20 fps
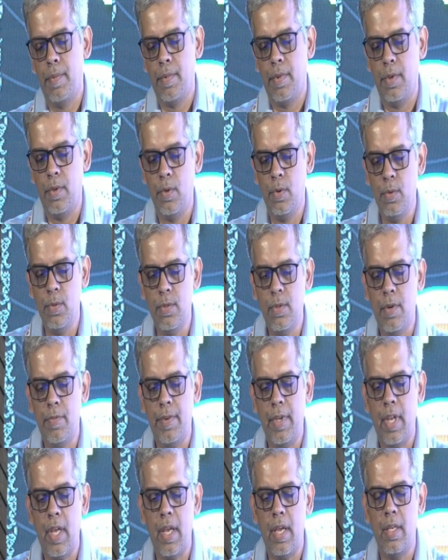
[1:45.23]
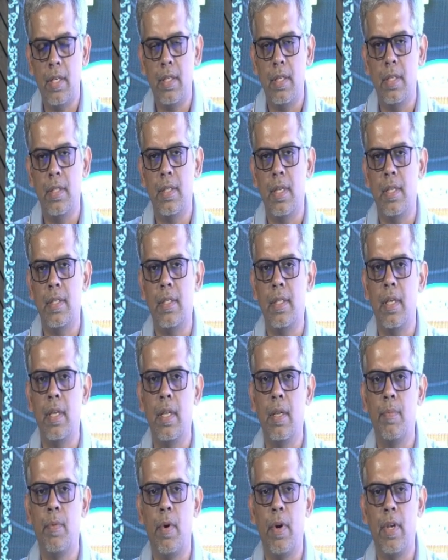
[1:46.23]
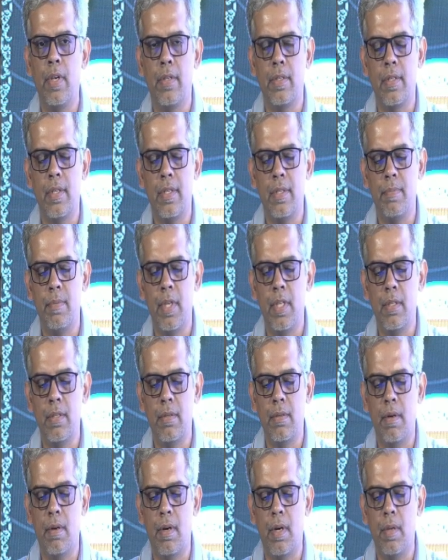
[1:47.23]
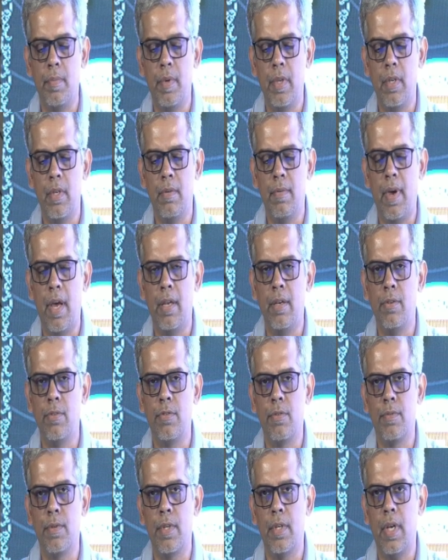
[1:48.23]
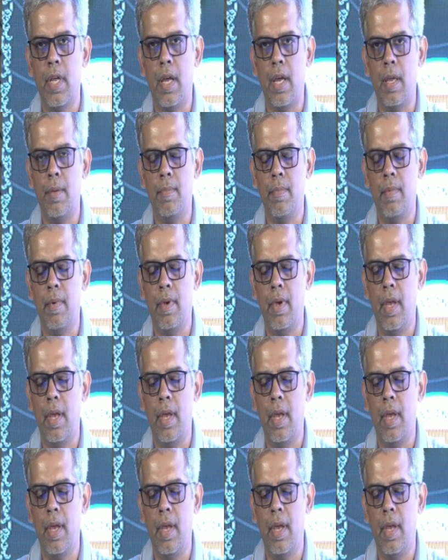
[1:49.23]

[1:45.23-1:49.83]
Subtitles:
use of NITs as single point assessments or repeated values over time